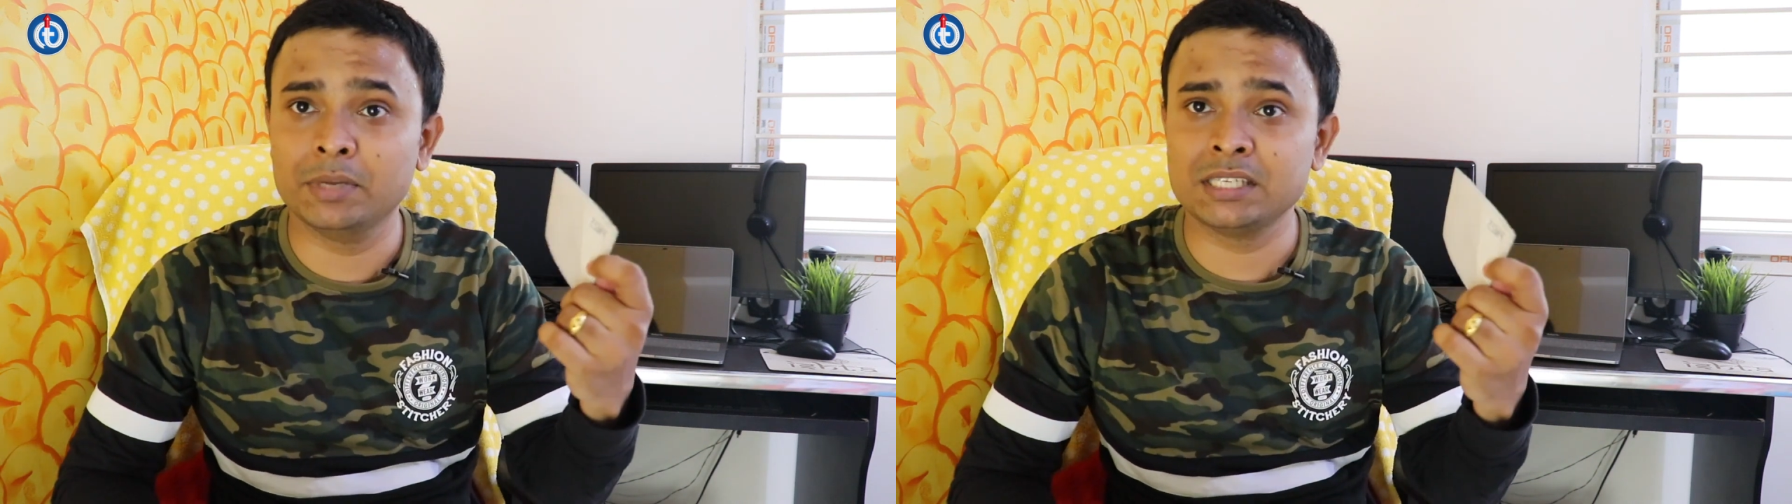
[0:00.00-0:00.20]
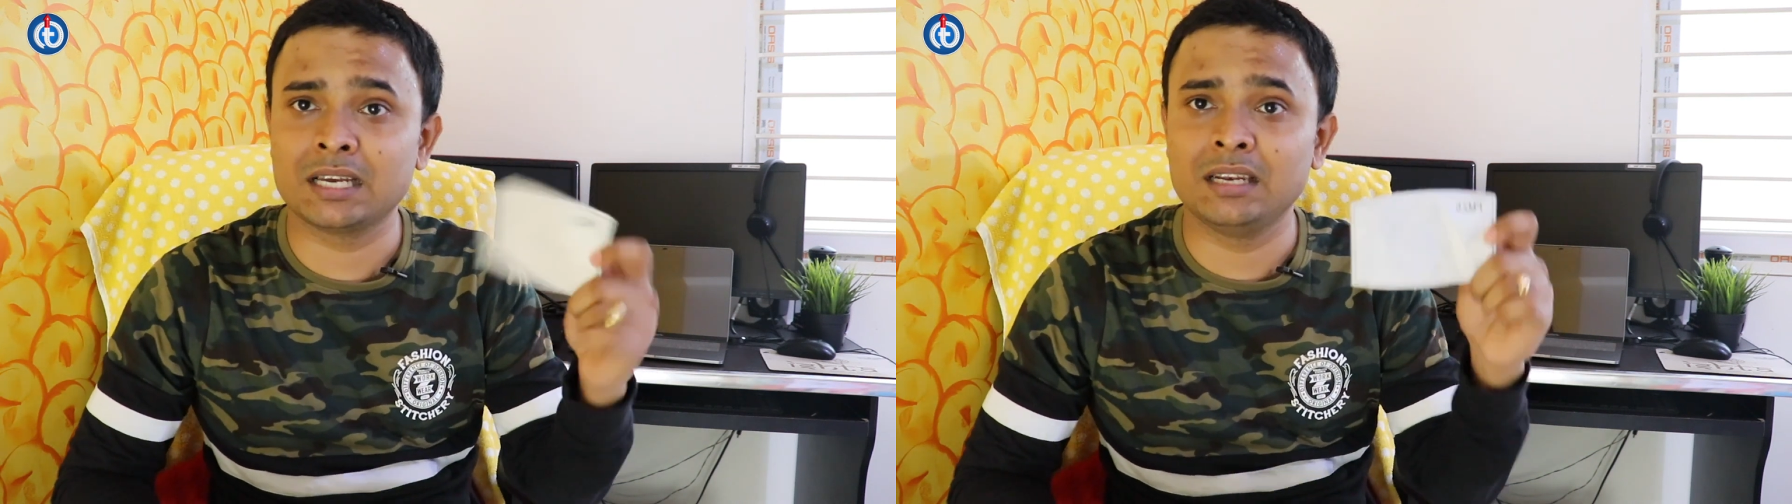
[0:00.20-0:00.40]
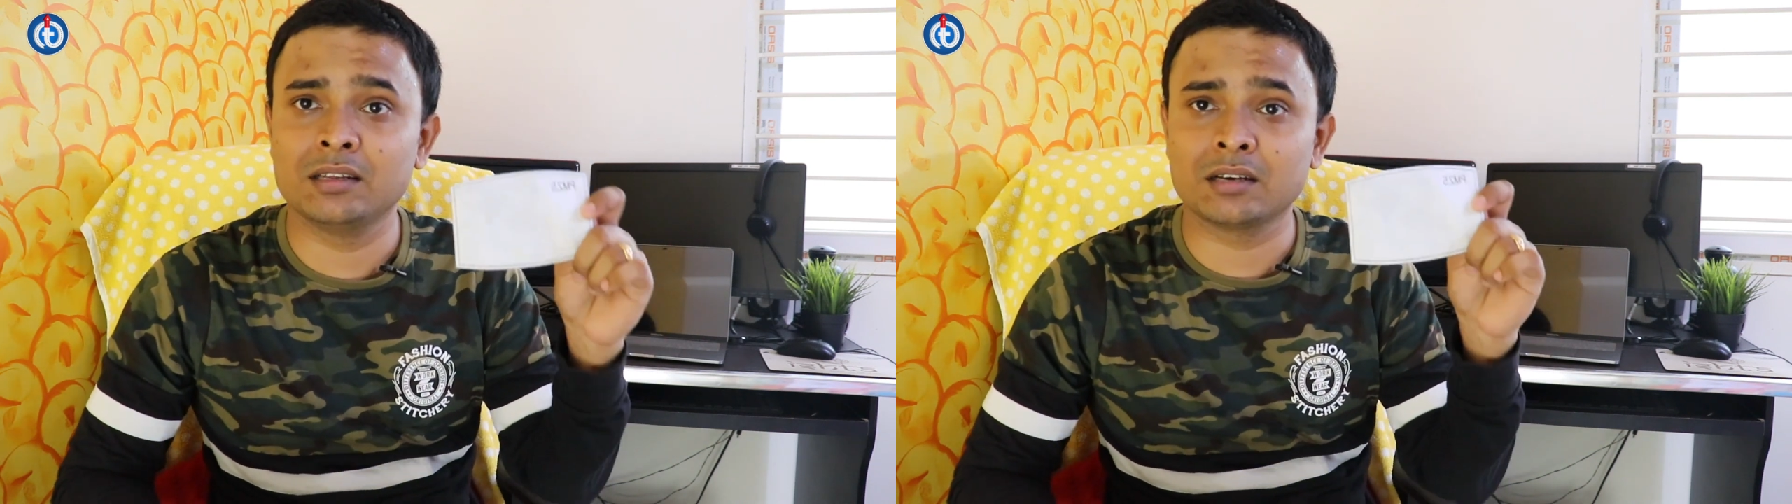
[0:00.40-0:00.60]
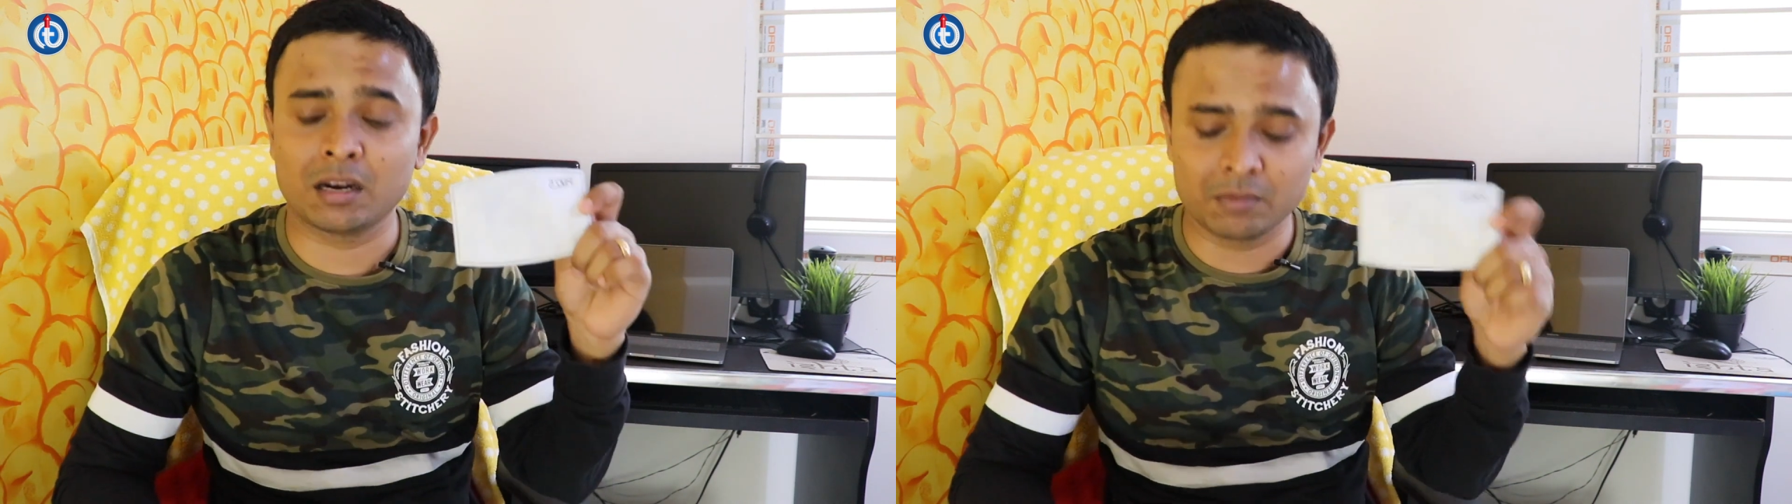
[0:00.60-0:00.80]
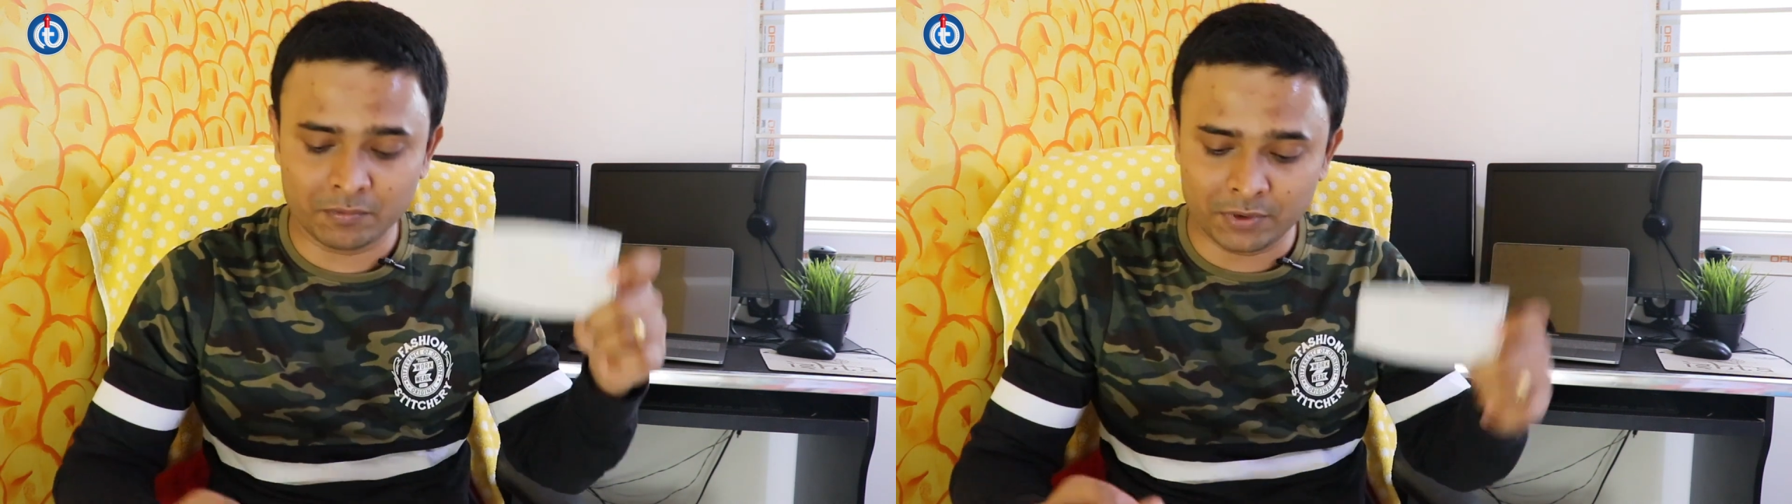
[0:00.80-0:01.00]
basically the
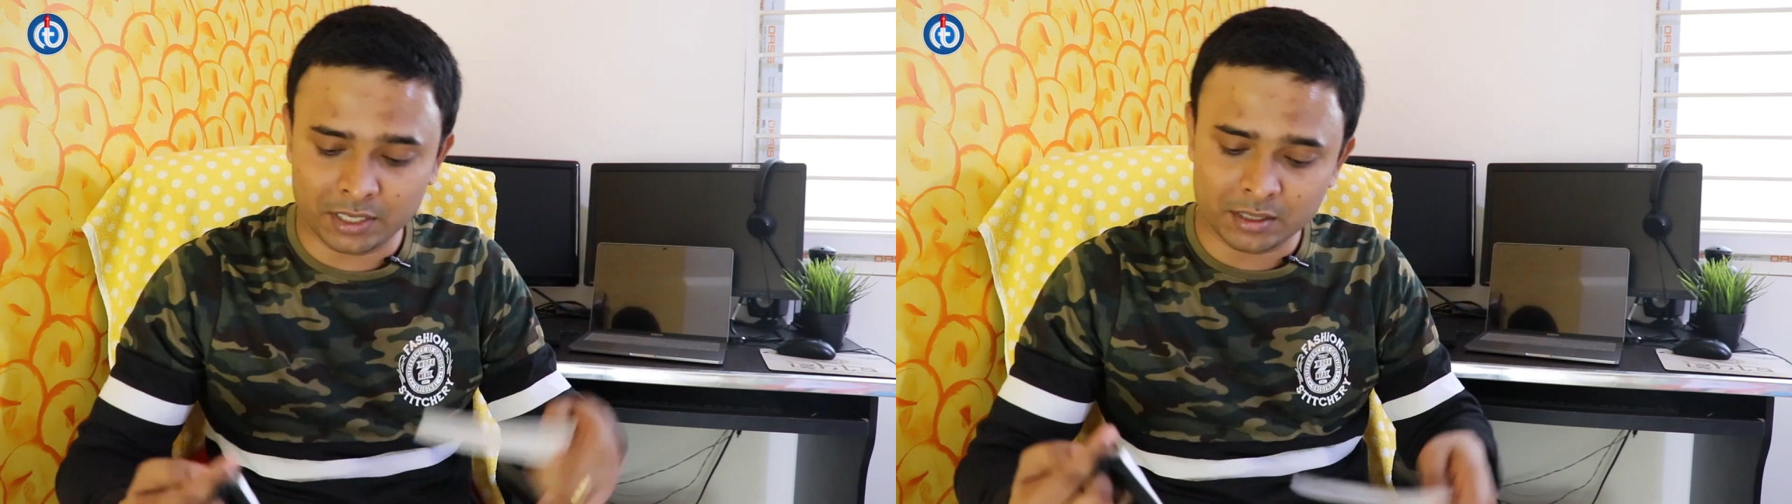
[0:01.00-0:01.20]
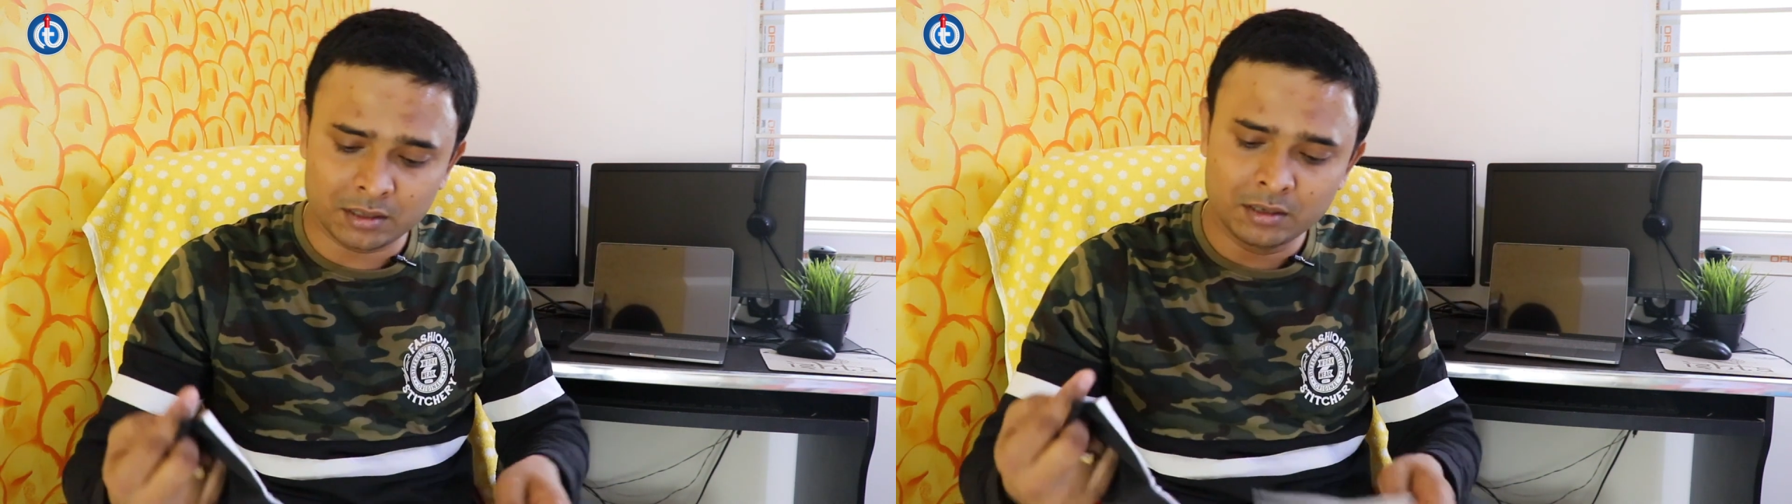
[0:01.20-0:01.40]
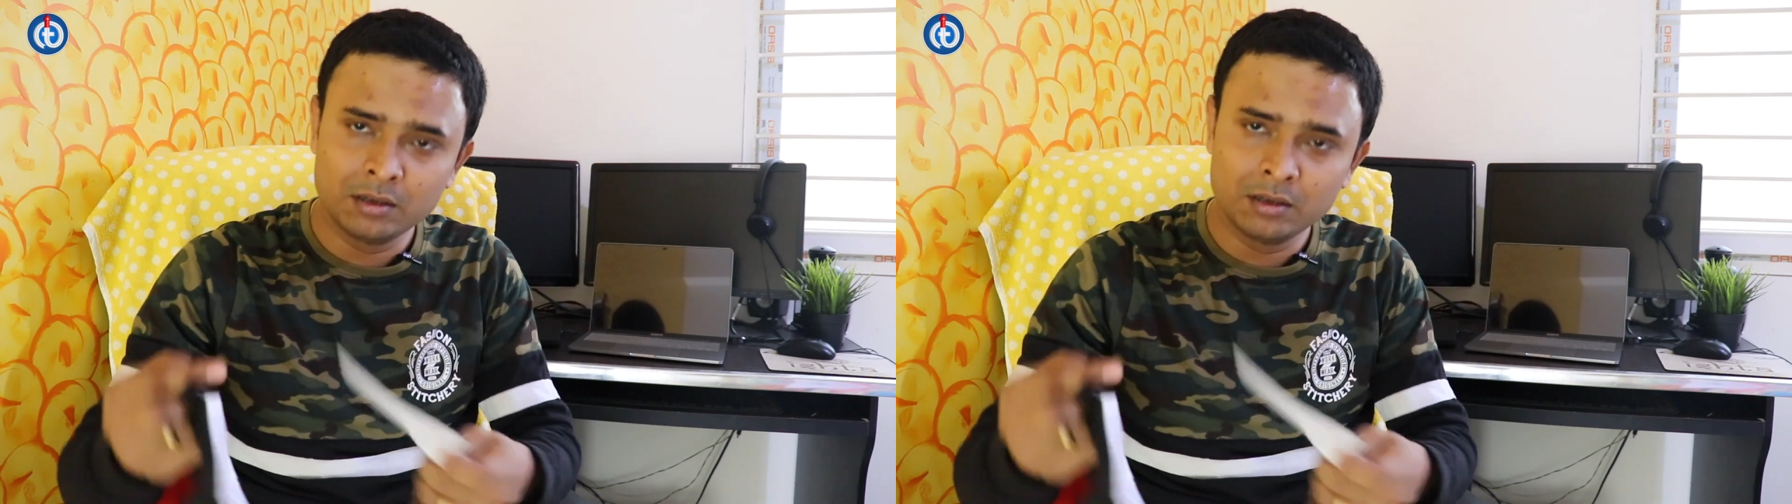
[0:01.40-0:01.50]
carbon filter,